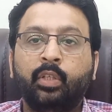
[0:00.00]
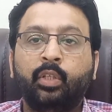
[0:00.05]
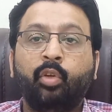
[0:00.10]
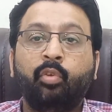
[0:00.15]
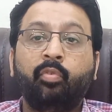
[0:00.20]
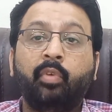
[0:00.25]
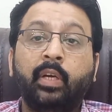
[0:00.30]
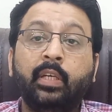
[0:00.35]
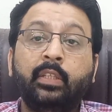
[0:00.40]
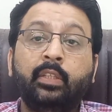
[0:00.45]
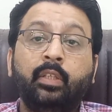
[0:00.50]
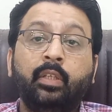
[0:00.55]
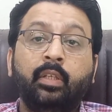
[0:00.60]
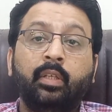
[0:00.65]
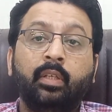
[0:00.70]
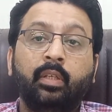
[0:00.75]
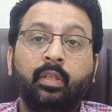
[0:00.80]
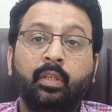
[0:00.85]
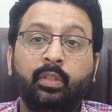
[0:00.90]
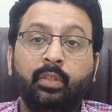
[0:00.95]
So
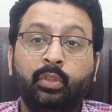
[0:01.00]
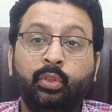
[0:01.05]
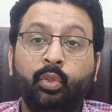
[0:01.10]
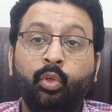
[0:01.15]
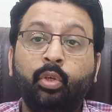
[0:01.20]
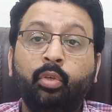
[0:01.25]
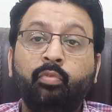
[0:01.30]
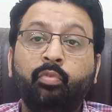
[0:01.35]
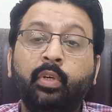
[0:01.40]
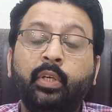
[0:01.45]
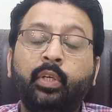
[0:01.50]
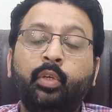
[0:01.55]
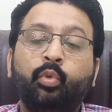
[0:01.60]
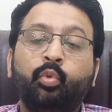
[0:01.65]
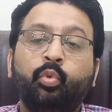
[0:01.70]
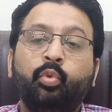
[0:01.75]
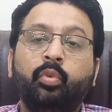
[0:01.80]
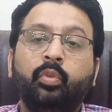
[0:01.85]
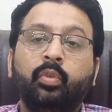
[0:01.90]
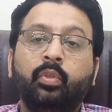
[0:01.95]
what should we
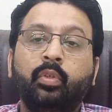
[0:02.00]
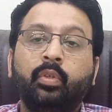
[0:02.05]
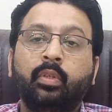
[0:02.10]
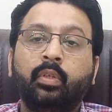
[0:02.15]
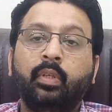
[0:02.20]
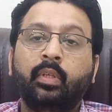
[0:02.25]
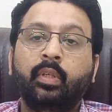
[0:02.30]
do